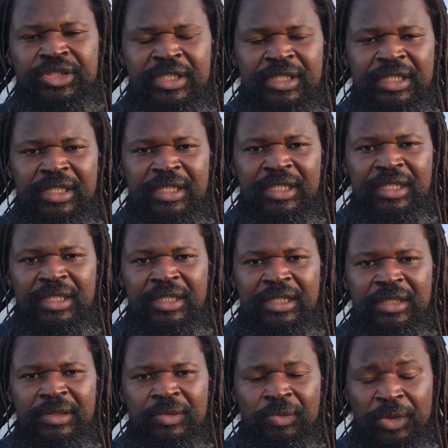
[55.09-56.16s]

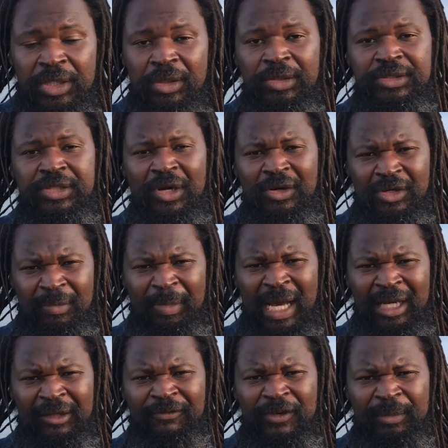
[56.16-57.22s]
we only talk
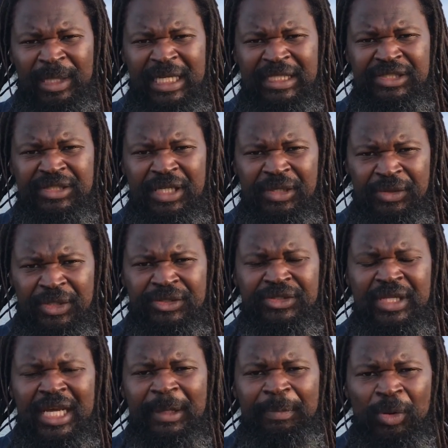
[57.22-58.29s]
about it from an exterior
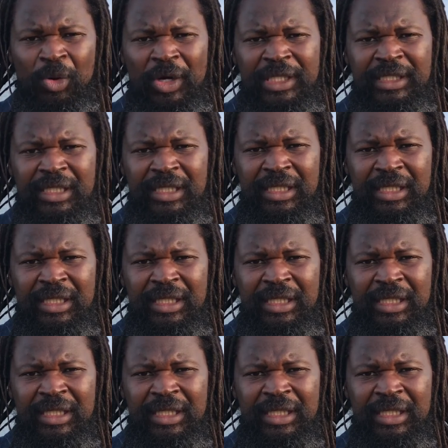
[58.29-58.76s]
standpoint,